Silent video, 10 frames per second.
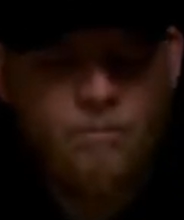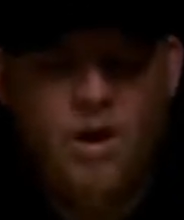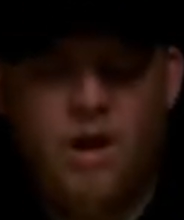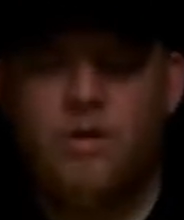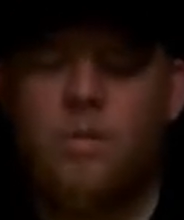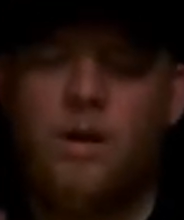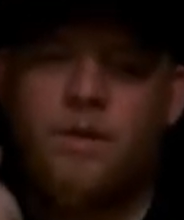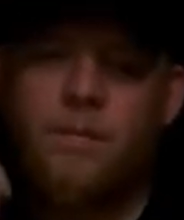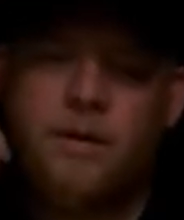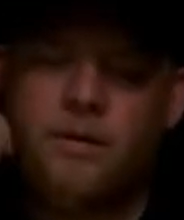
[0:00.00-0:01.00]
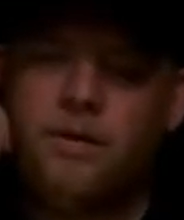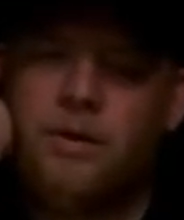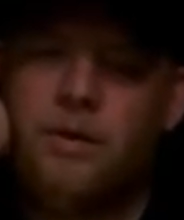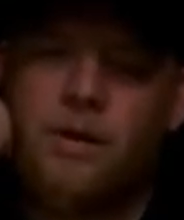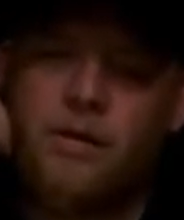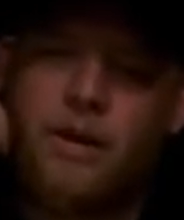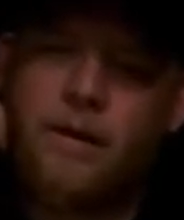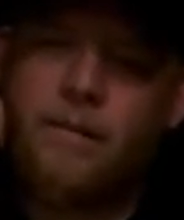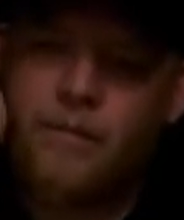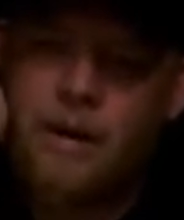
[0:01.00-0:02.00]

I just watched Matrix 2 the other night.